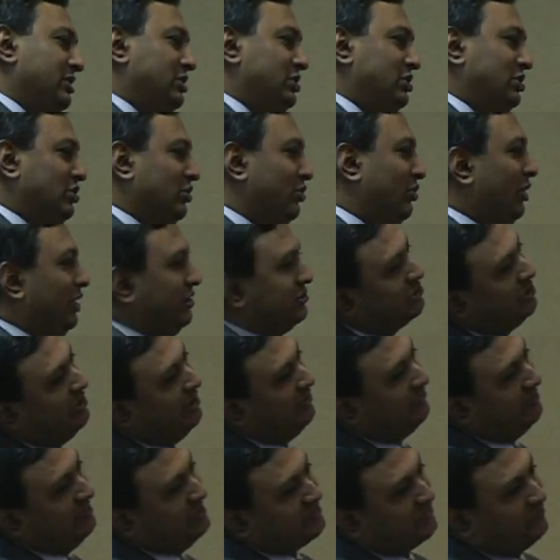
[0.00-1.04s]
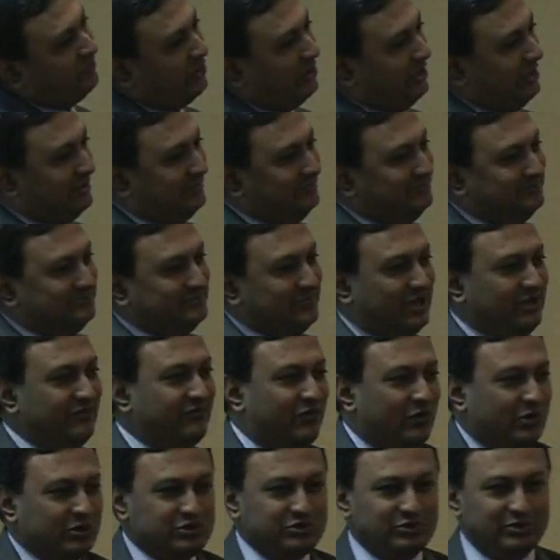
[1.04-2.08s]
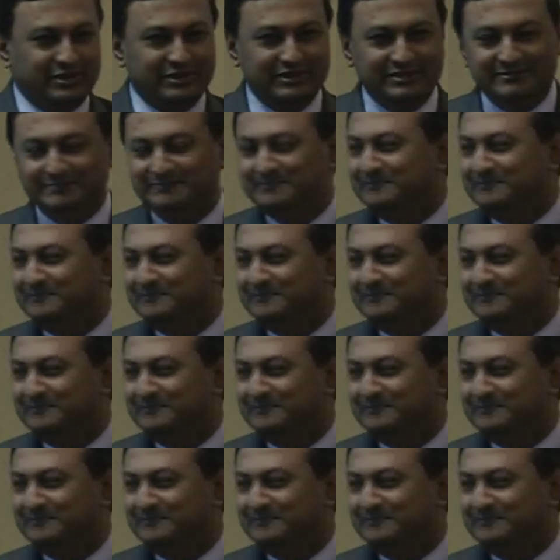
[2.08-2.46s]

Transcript: You also have risk for it, unfortunately.